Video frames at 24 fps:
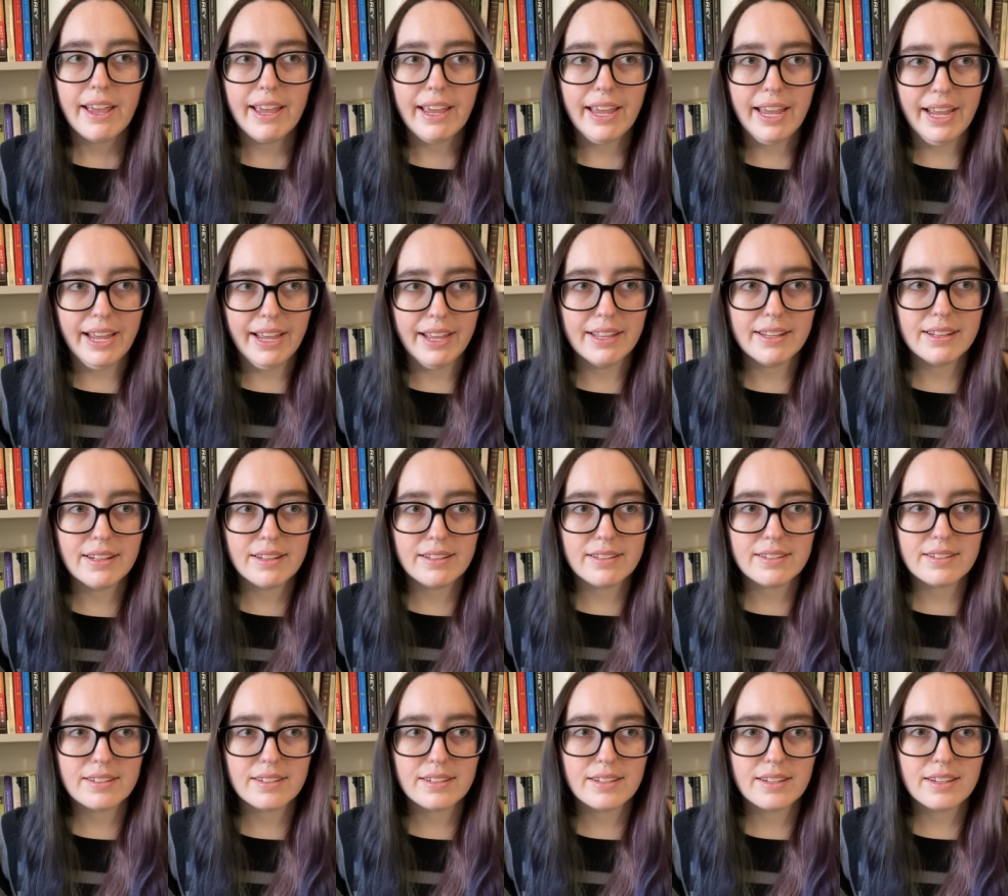
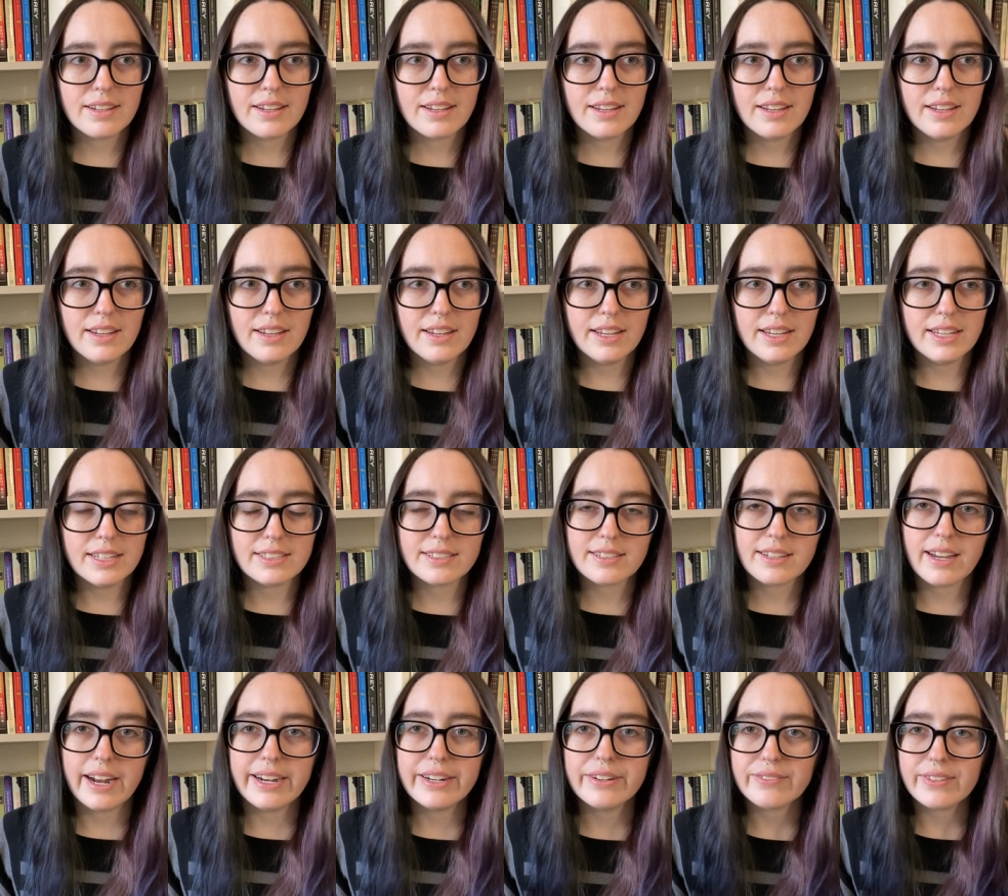And it's
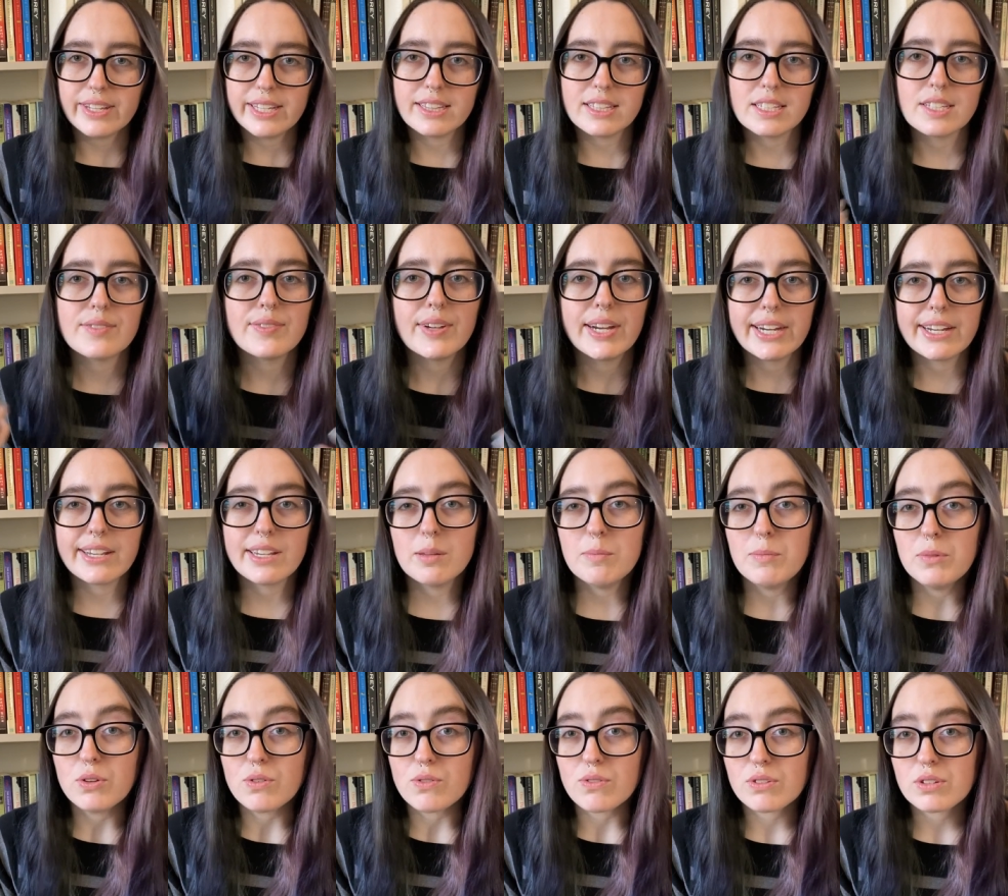kind of like this very
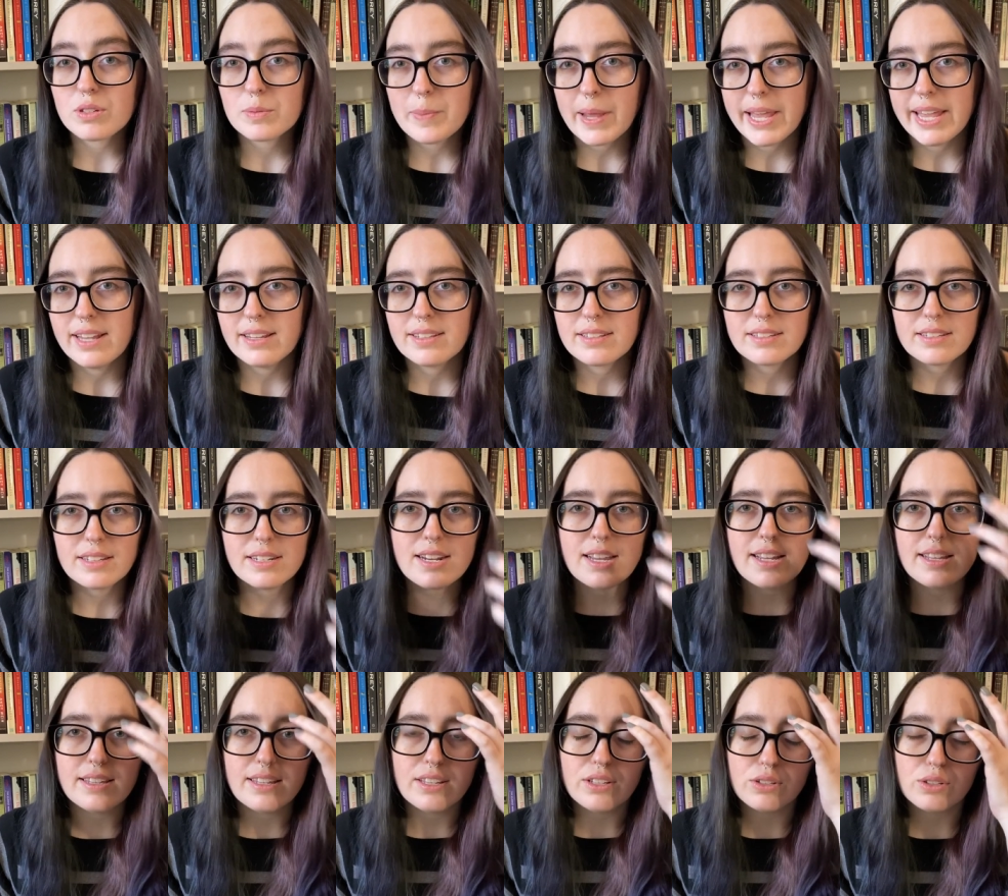communal space and
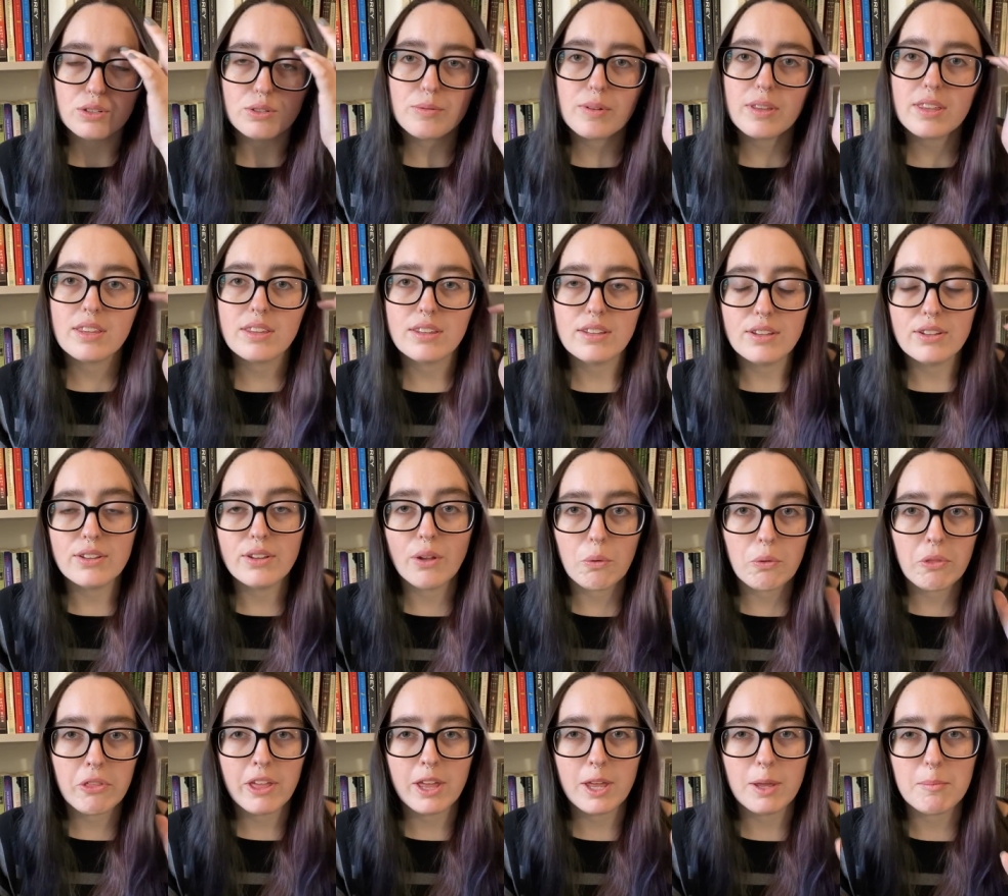it deals with you know
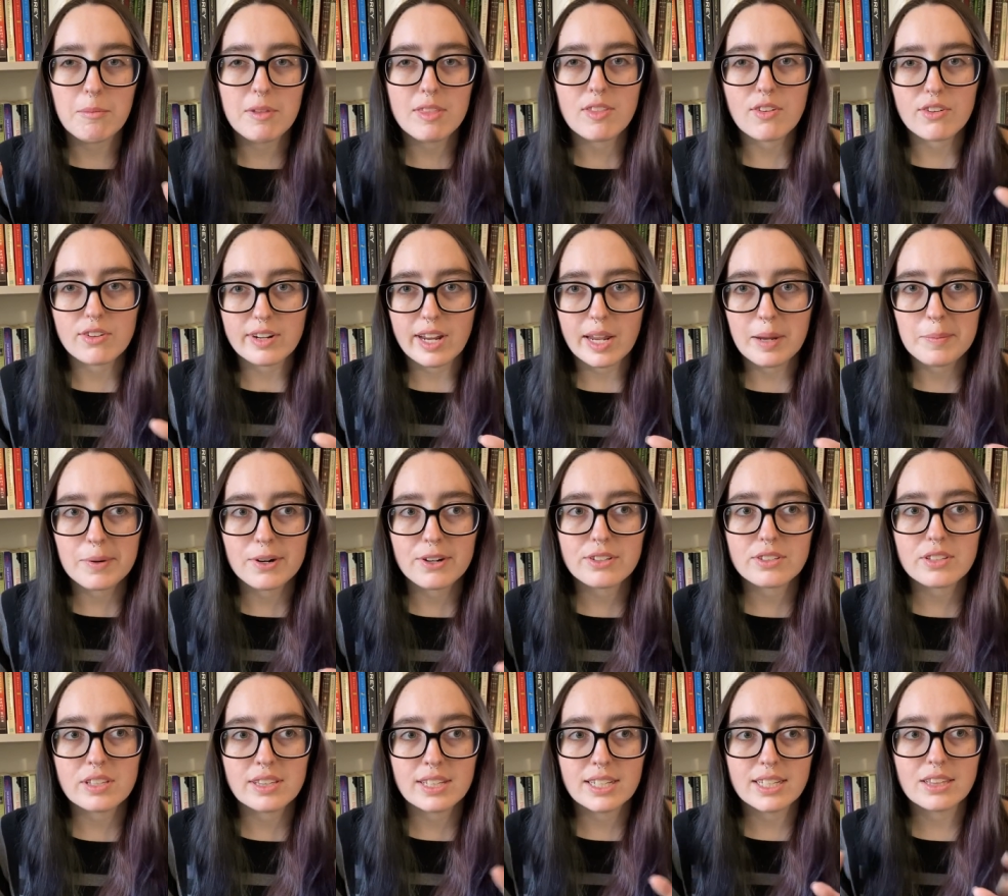them and their
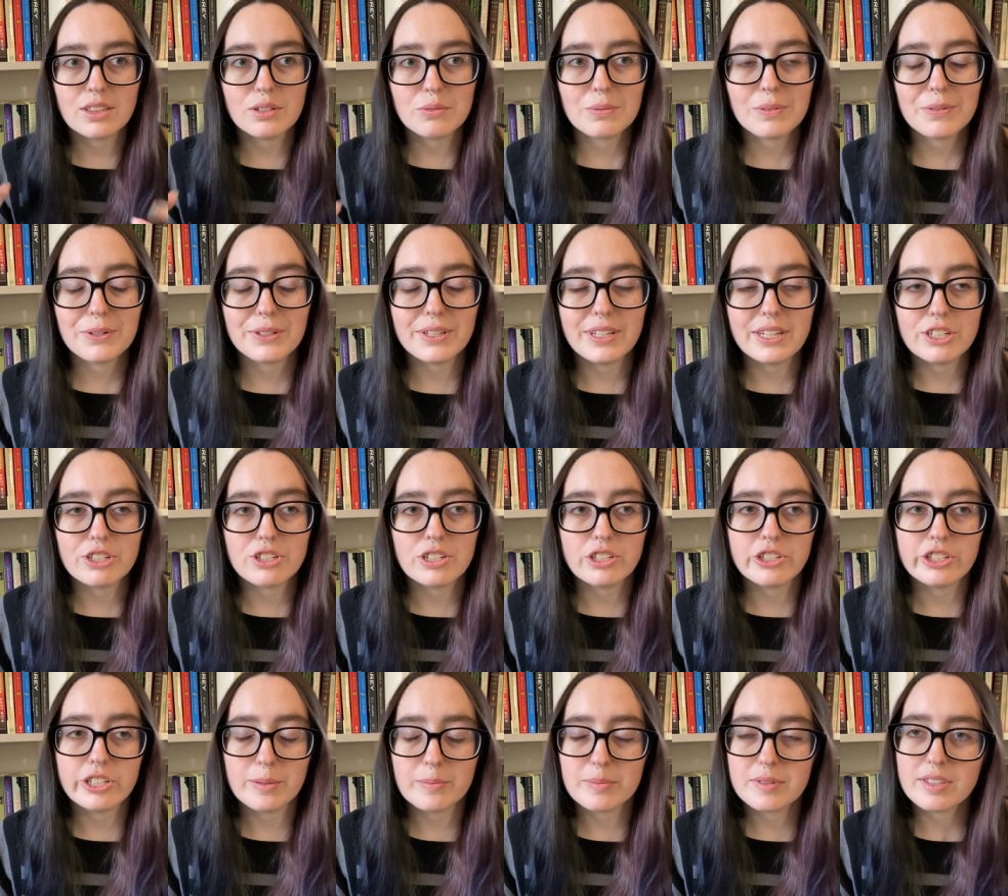neighbors and like the
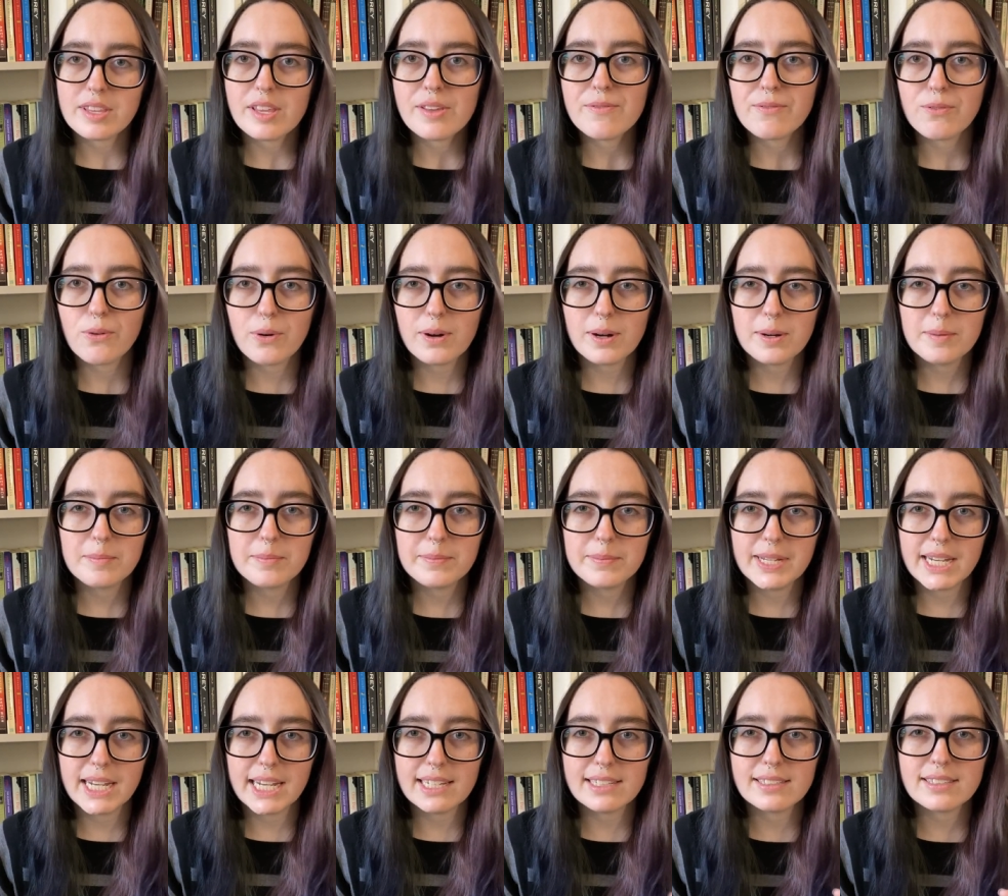relationships they form
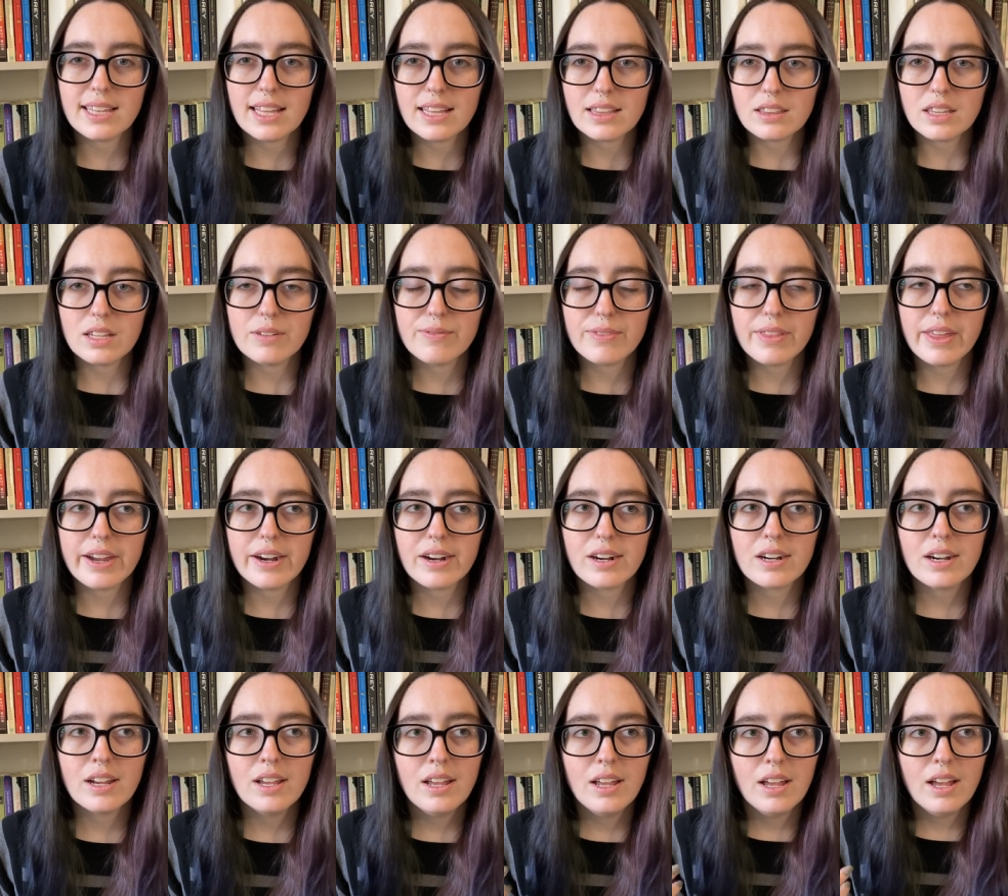as they live
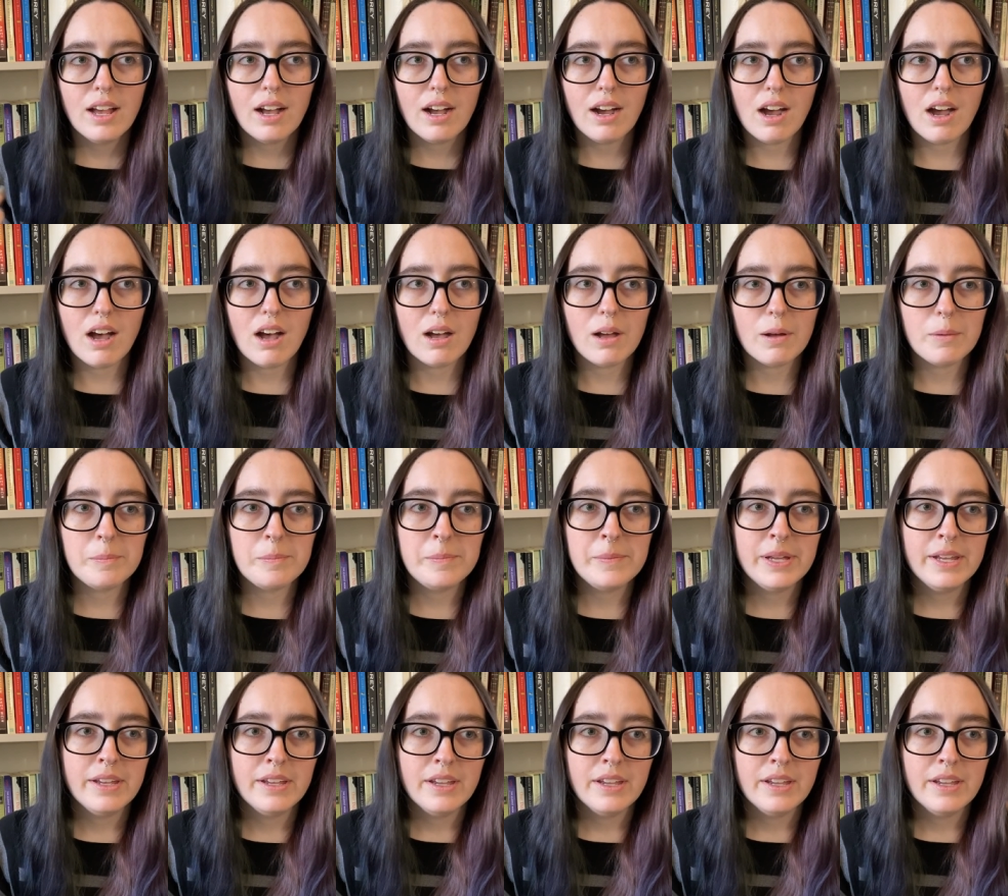there um